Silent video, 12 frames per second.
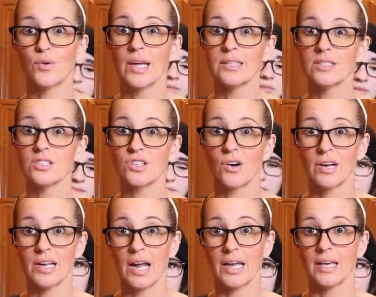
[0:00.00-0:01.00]
so getting
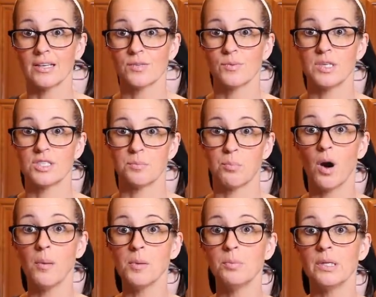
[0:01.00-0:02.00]
started, I guess we should
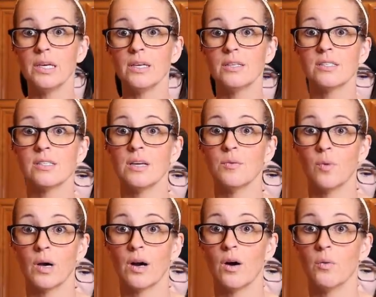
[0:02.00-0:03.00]
probably see
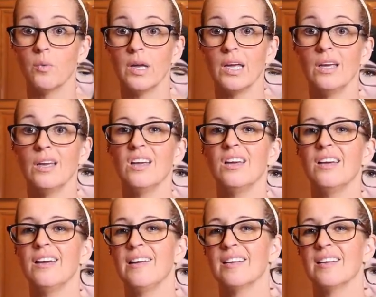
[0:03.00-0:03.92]
what all we